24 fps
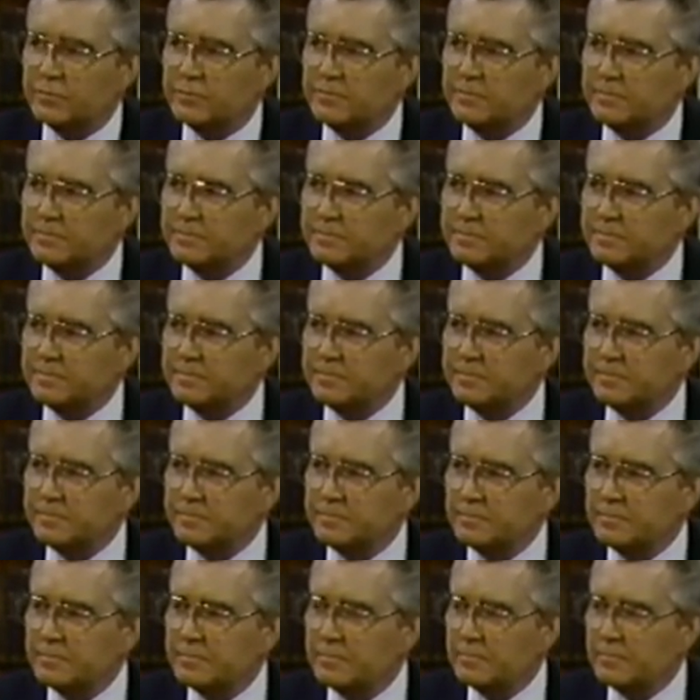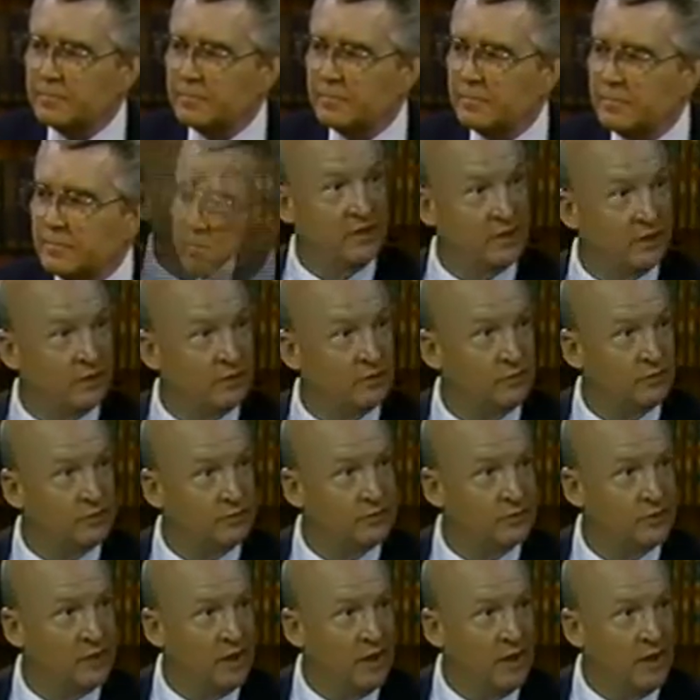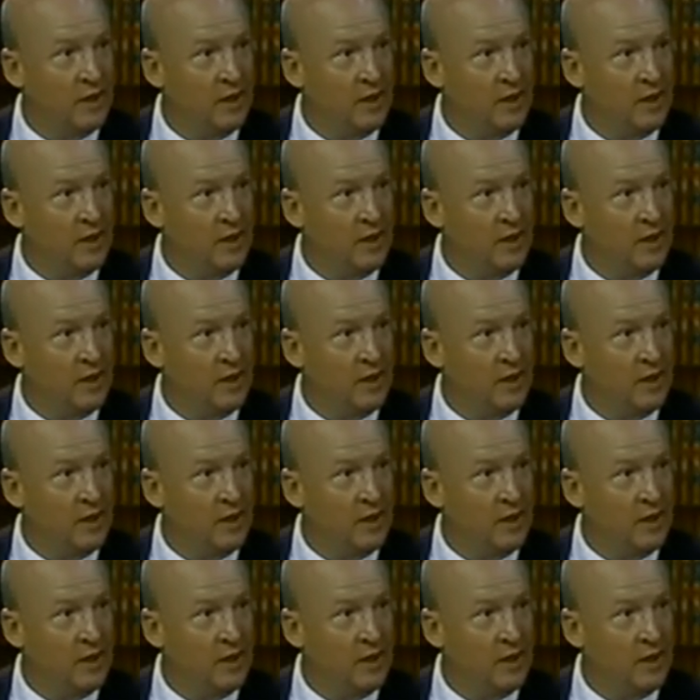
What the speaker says: Yes, that's true. Well, vehicles,